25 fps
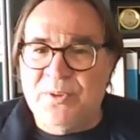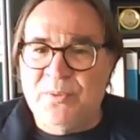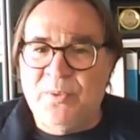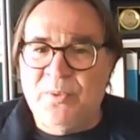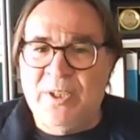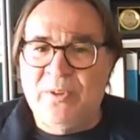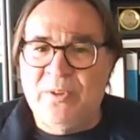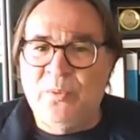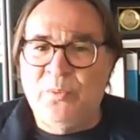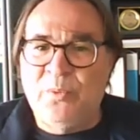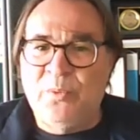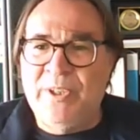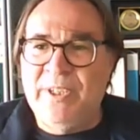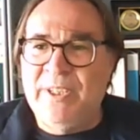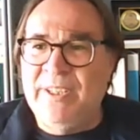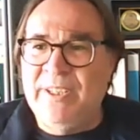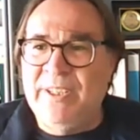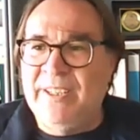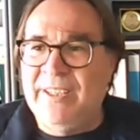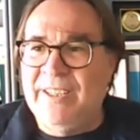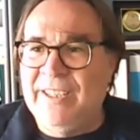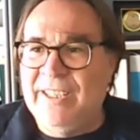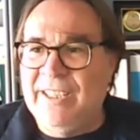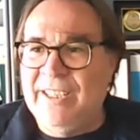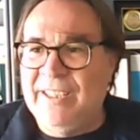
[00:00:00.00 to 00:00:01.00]
What
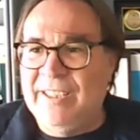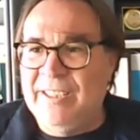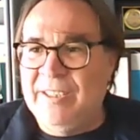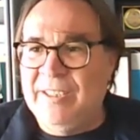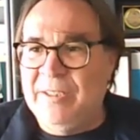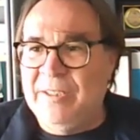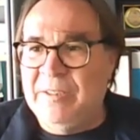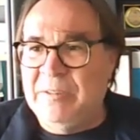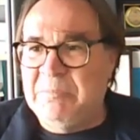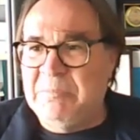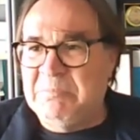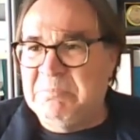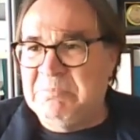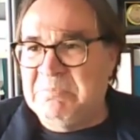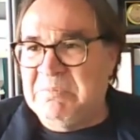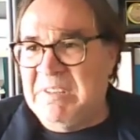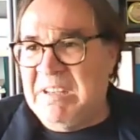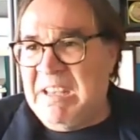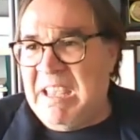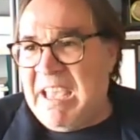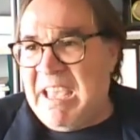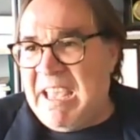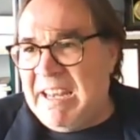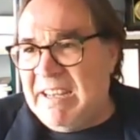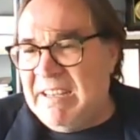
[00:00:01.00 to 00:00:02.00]
we
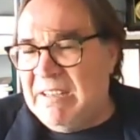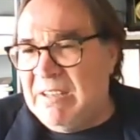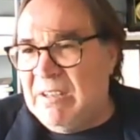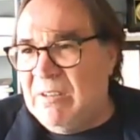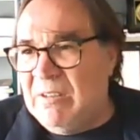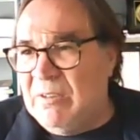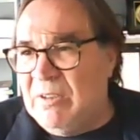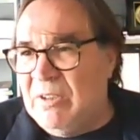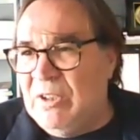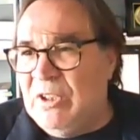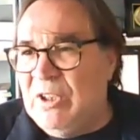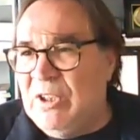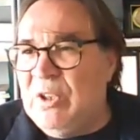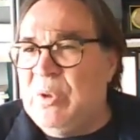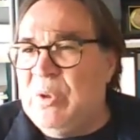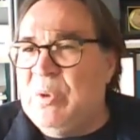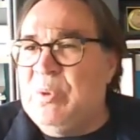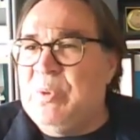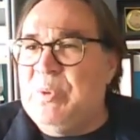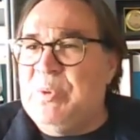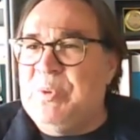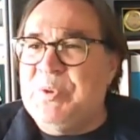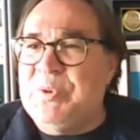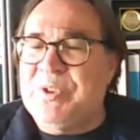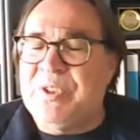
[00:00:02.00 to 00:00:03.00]
can
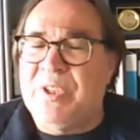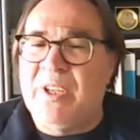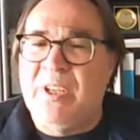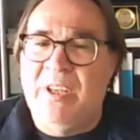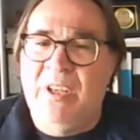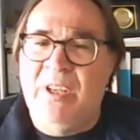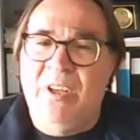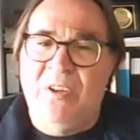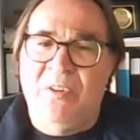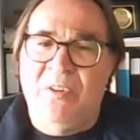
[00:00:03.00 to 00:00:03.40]
use